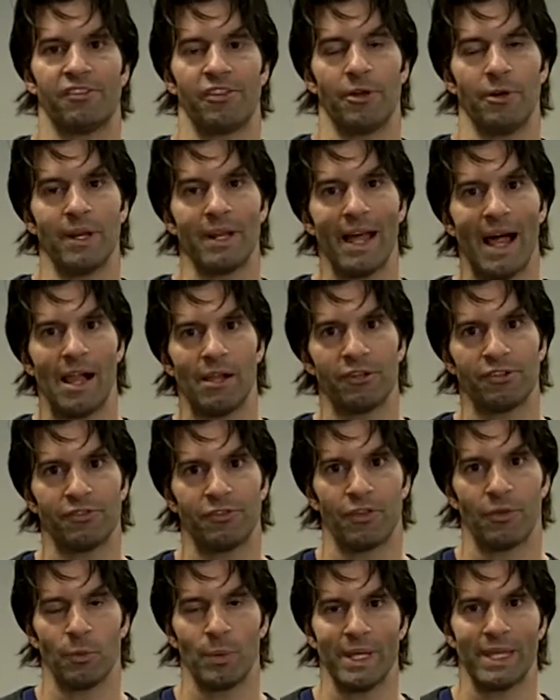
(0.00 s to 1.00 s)
It's $30
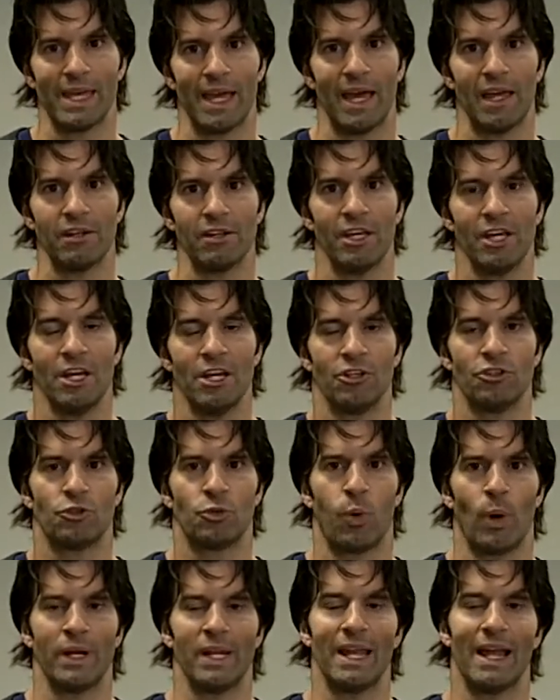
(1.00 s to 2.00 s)
for the weekend,
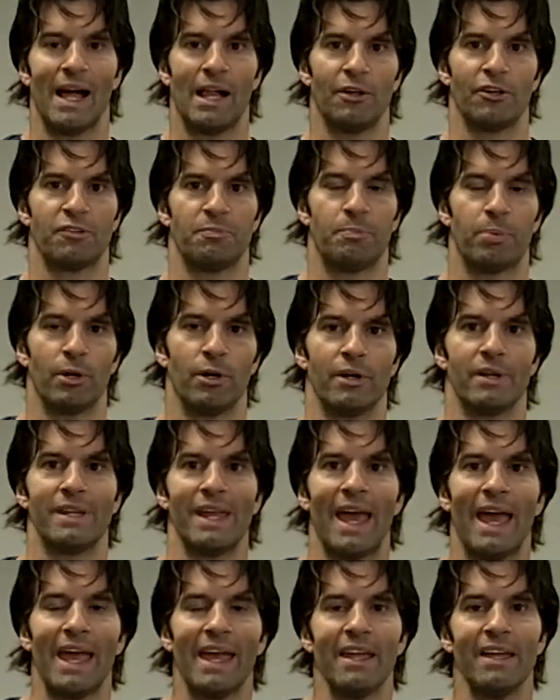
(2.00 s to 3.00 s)
$20 per
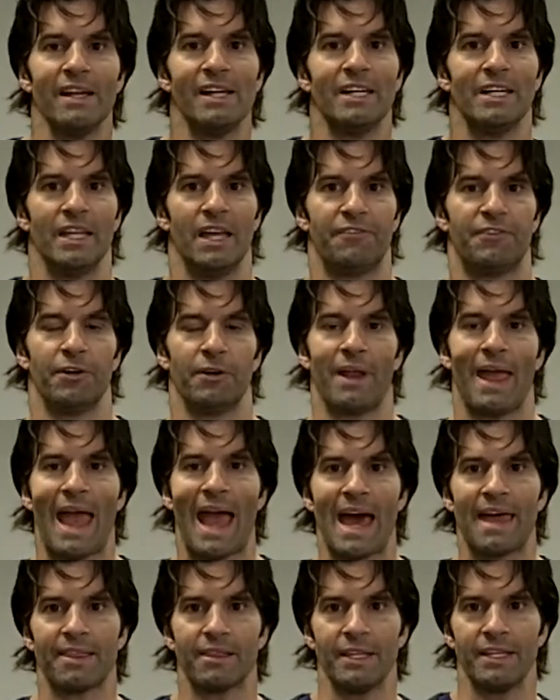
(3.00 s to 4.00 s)
day. If you're an
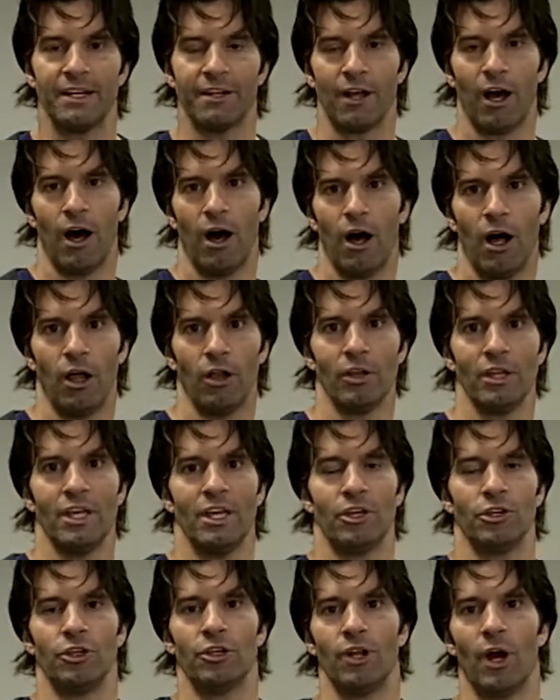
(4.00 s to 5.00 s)
athlete at all,
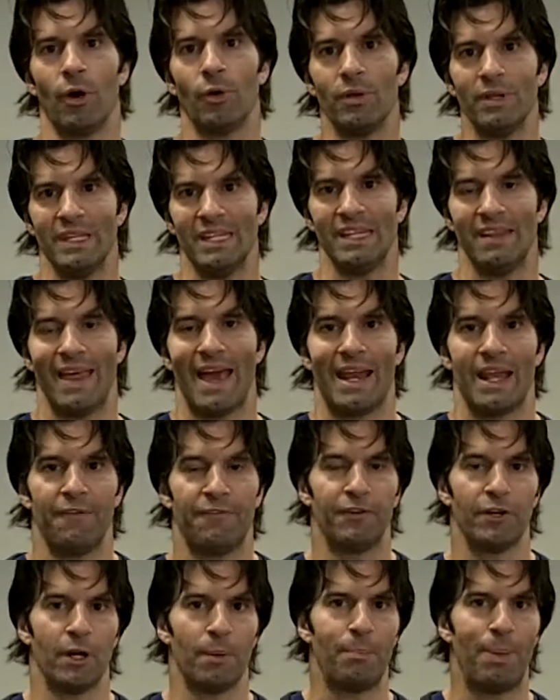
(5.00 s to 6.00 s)
you don't need that.
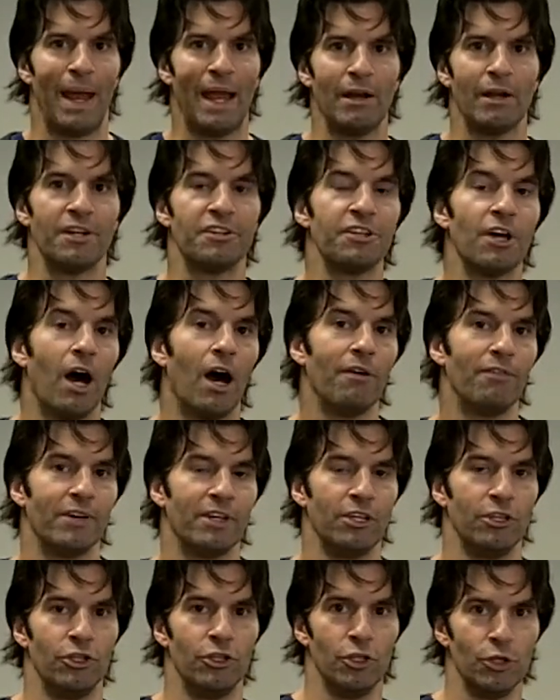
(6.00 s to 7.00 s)
If you're a parent of a
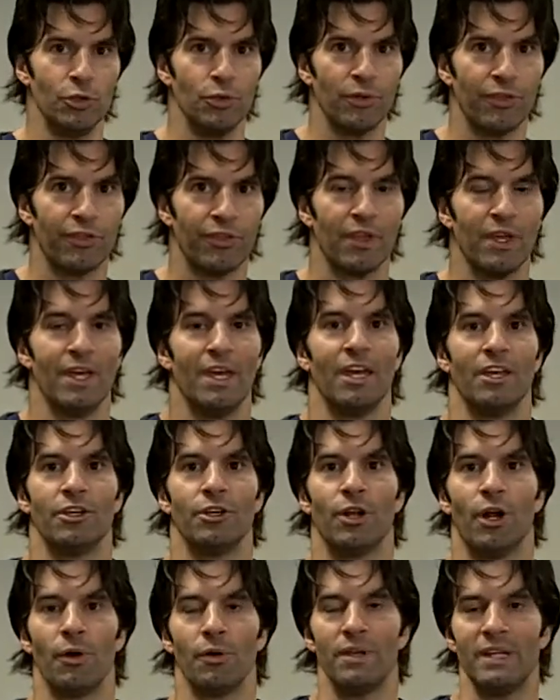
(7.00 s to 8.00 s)
youth,
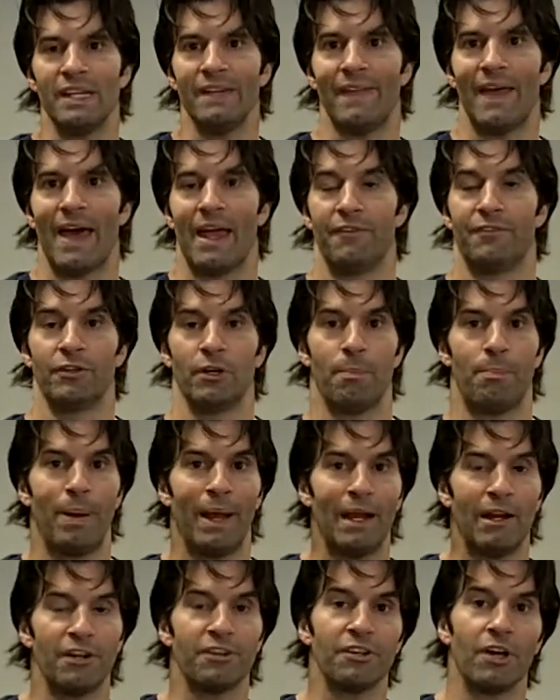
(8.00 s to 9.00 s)
you don't need that. If you're a
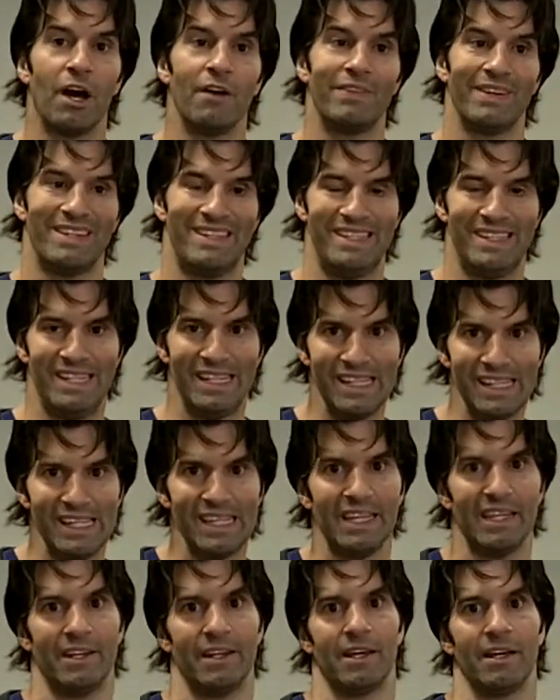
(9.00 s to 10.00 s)
parent of a
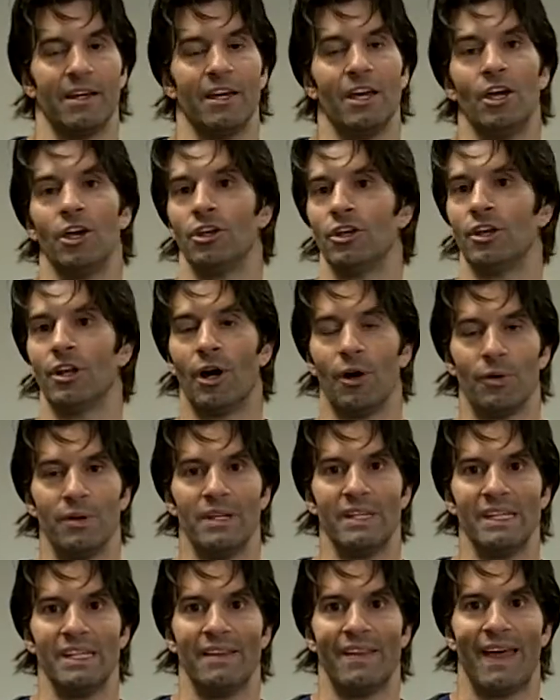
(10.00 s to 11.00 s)
teen, you don't
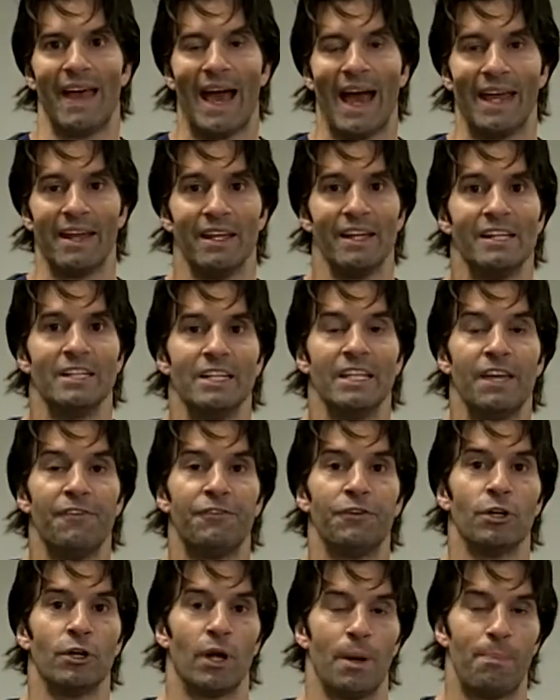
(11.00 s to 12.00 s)
need that.
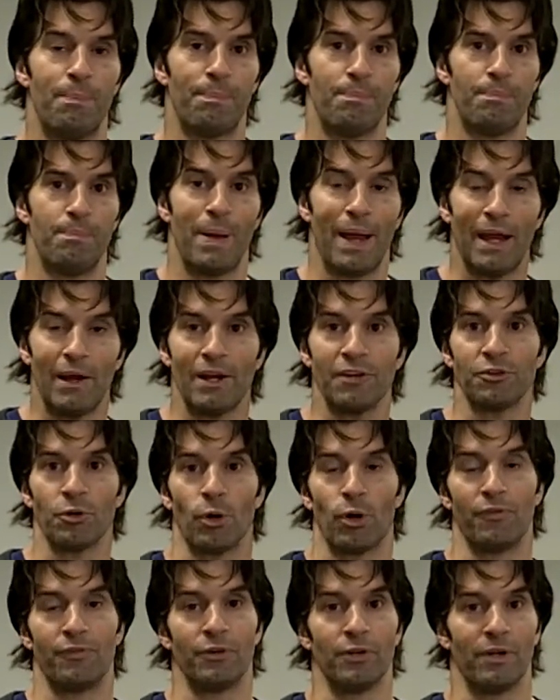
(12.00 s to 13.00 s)
If you're a parent
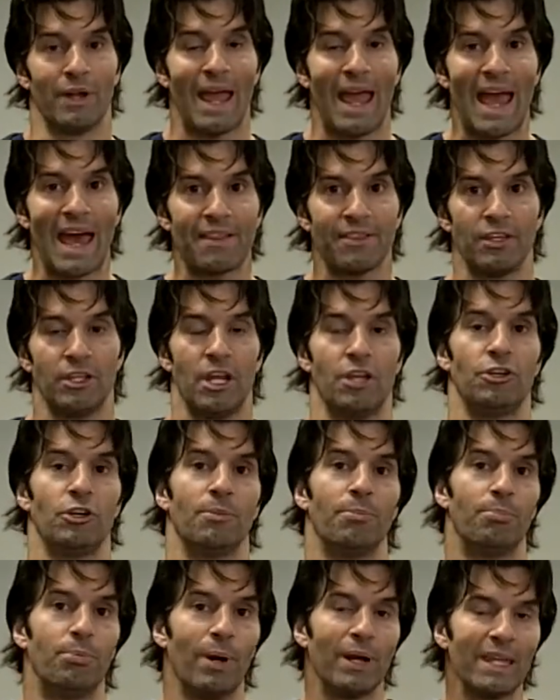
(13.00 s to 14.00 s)
or if you're an athlete and
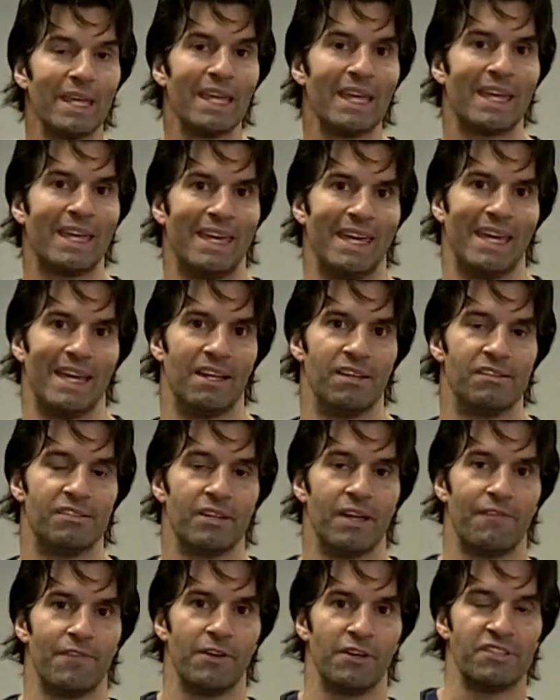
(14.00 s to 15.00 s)
you're bringing
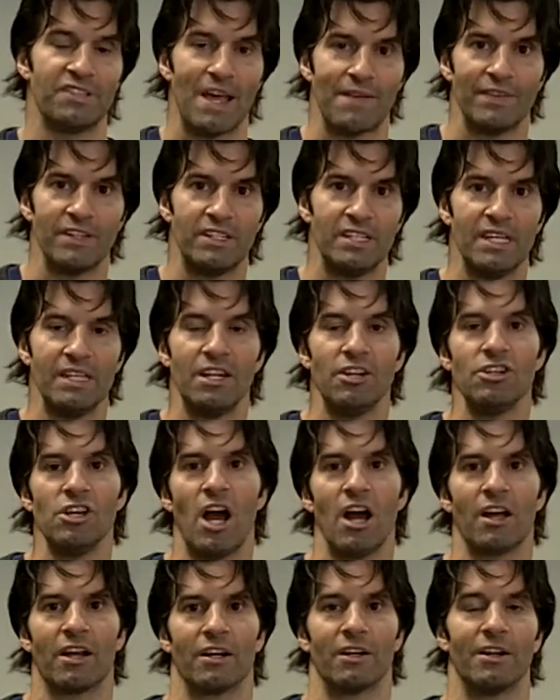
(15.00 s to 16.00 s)
kids, if they're 17 and
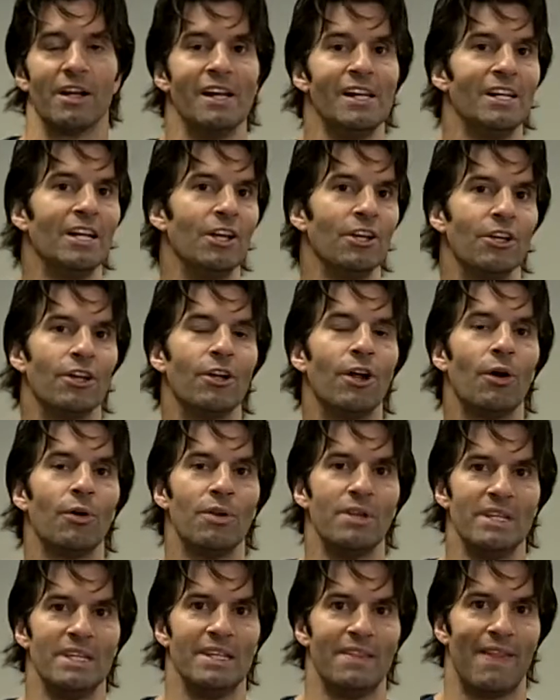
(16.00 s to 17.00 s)
younger, you
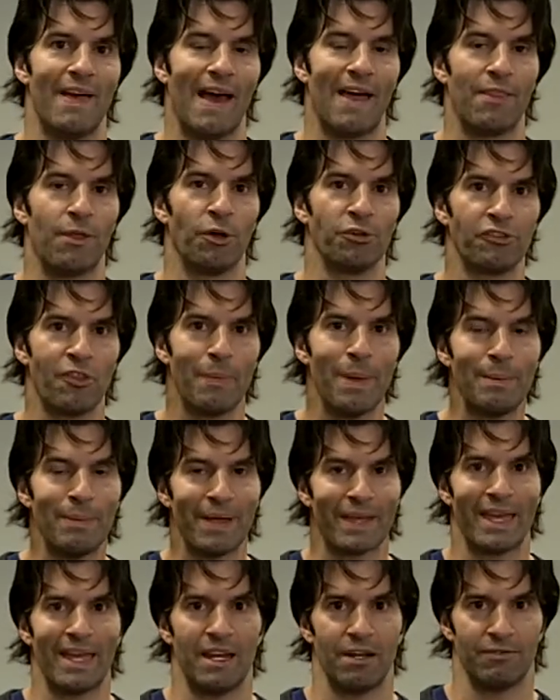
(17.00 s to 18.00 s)
don't need that. Those are the people
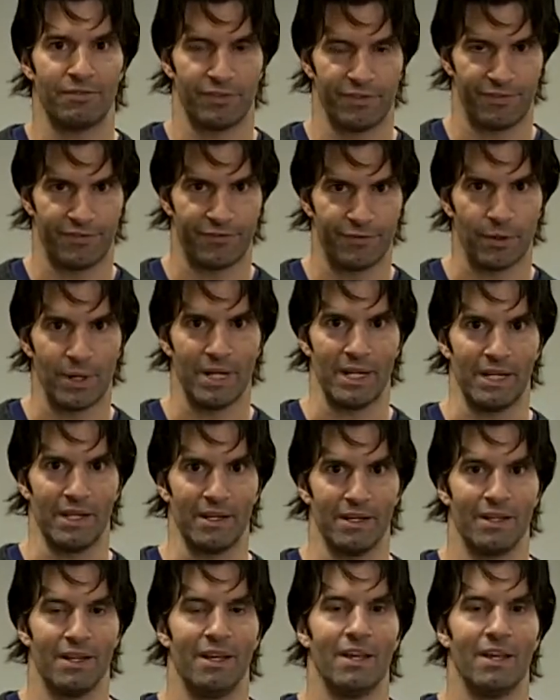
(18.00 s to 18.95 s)
that get in for free.